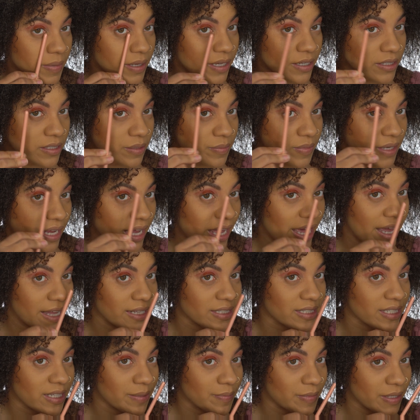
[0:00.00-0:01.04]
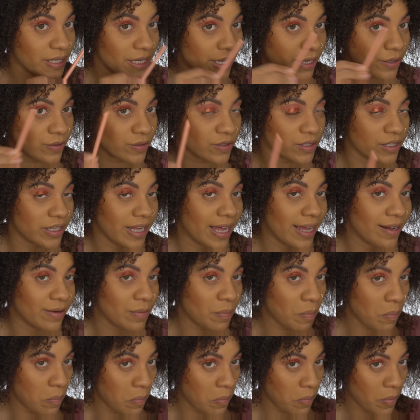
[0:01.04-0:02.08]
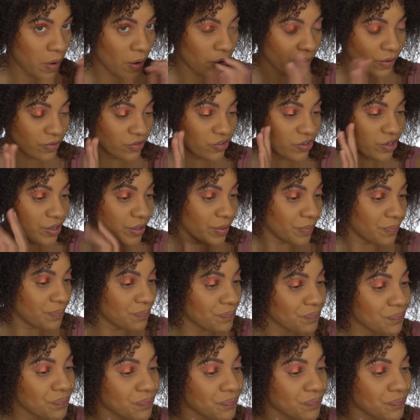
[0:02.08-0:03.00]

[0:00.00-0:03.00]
because I'm going to add something else to that and merge it.